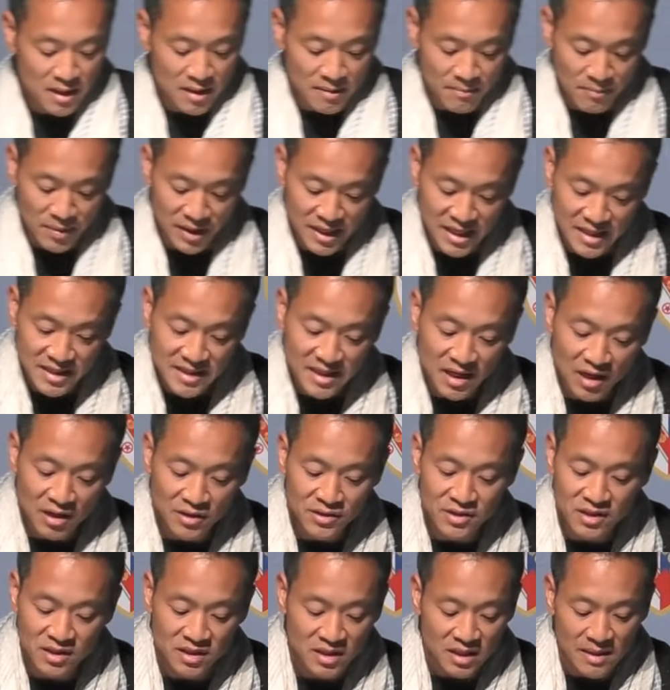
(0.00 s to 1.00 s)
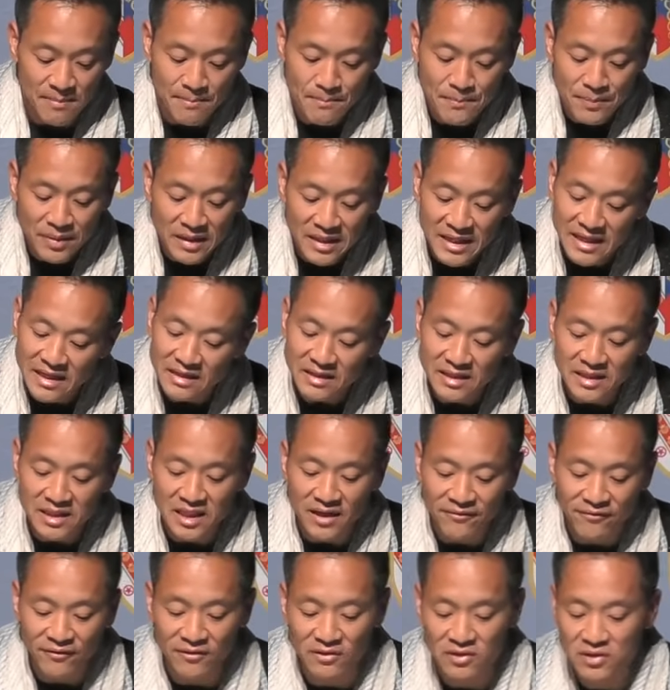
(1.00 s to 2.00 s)
But he tells this completely
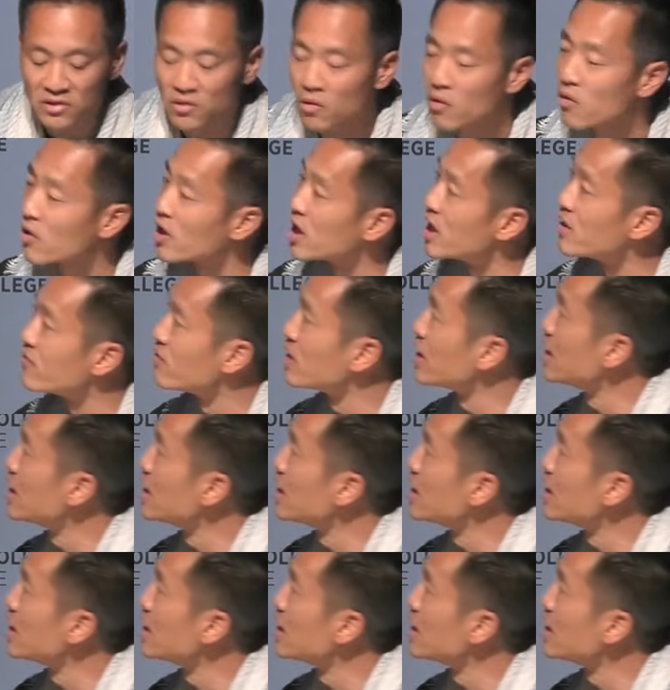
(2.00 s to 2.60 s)
different story of an